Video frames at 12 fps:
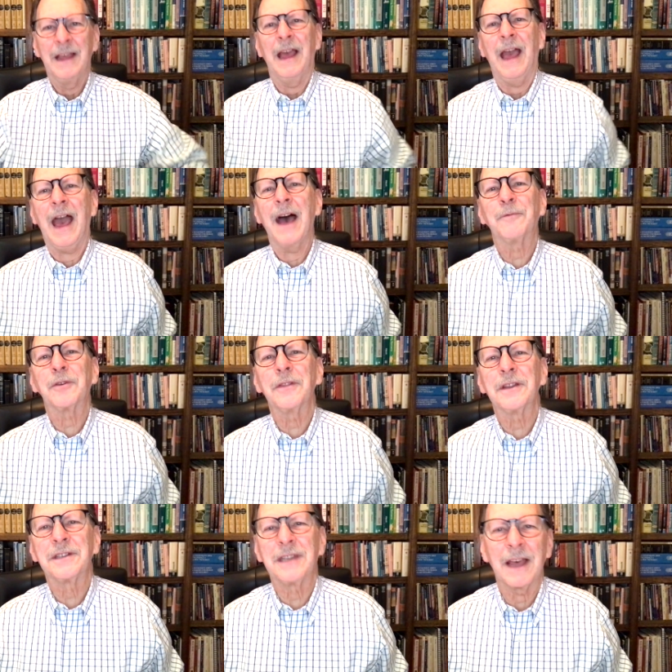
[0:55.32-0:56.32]
After the
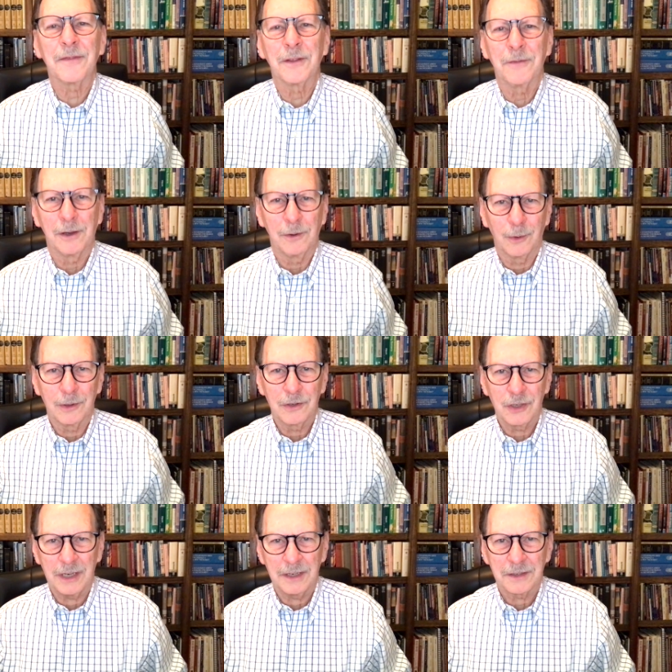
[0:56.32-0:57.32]
death of the Lord
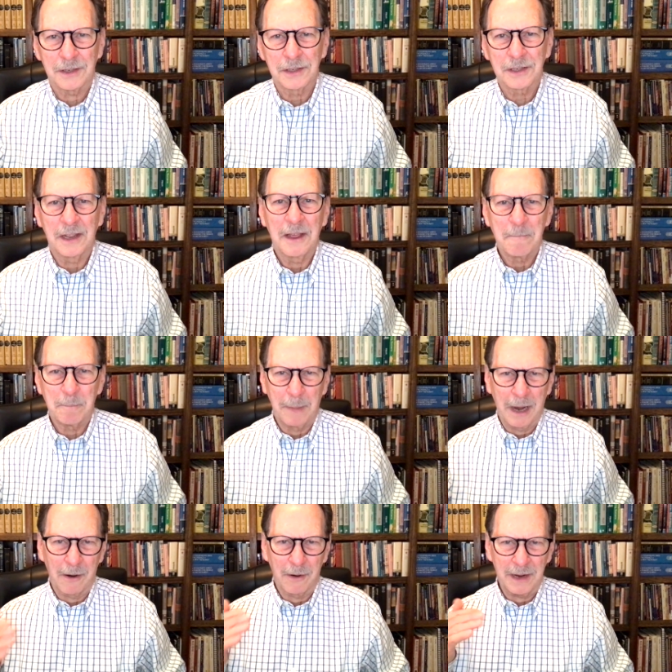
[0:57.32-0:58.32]
Jesus,
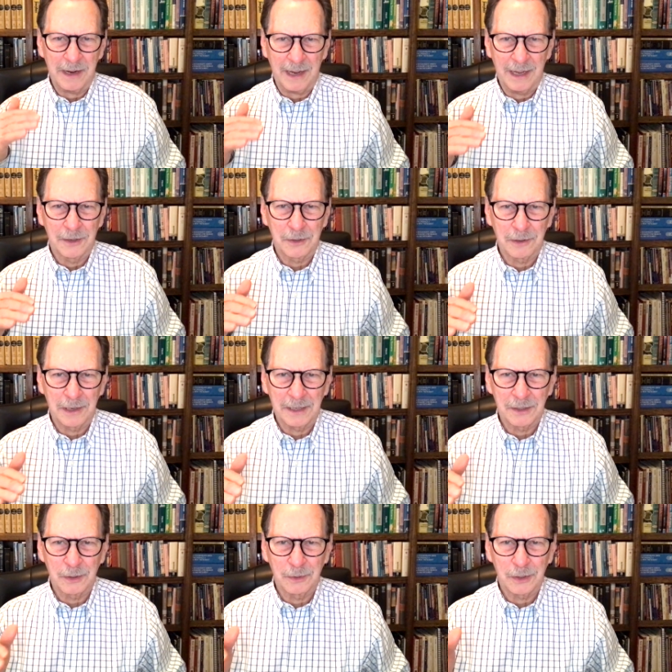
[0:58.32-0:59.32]
Mary entered
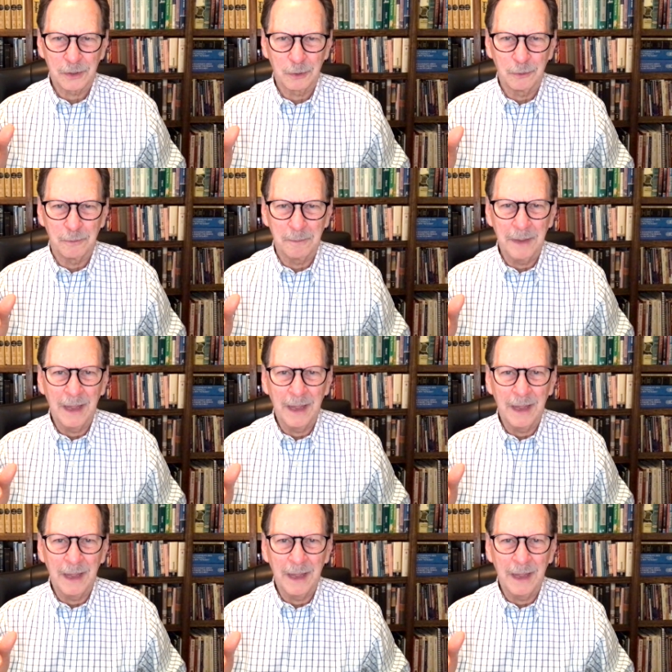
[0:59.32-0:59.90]
into the tomb